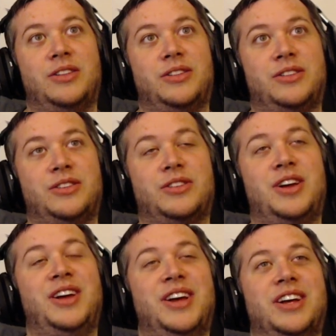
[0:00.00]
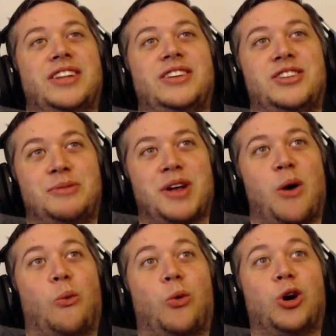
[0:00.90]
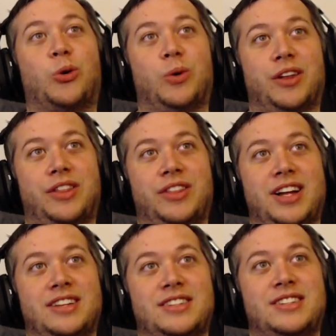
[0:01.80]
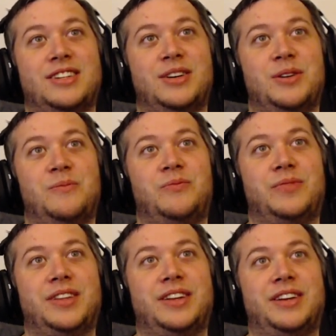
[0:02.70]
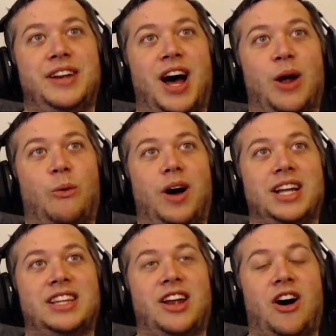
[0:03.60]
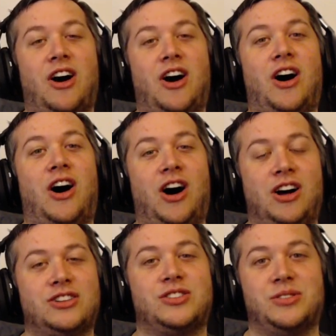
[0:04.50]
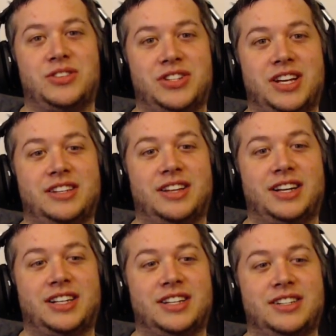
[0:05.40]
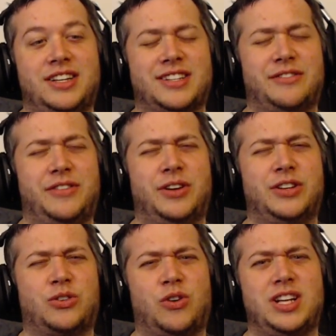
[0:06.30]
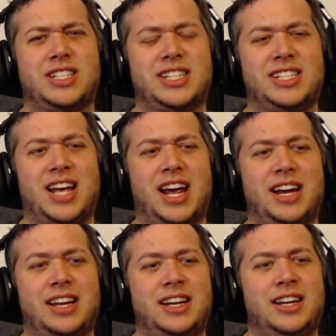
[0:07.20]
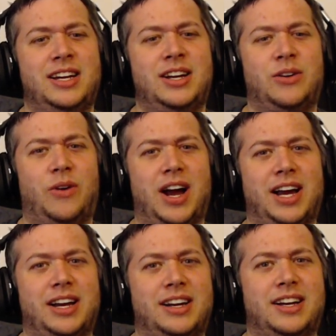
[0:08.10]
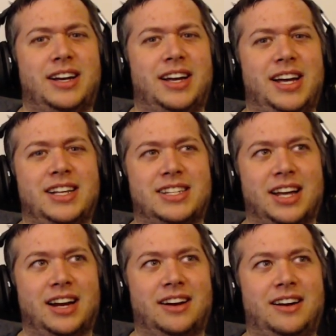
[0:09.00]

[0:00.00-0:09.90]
there's somebody I work with that's not white that also said, like, doesn't feel it's crazy to say it, right? It's like,